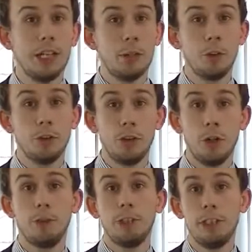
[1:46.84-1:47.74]
were
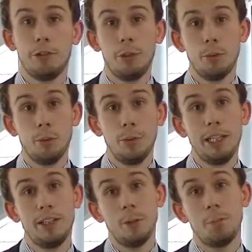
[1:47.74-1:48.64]
totally in agreement with me
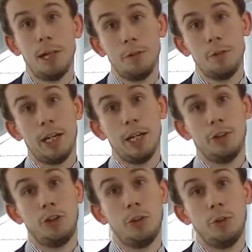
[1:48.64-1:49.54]
that it would benefit our
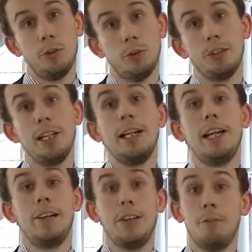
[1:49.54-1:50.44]
students,
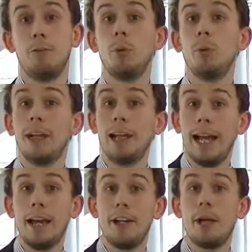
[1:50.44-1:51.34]
and therefore we went
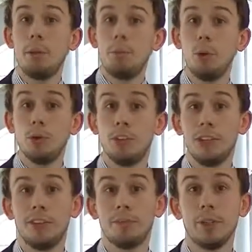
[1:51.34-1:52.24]
ahead and we booked it.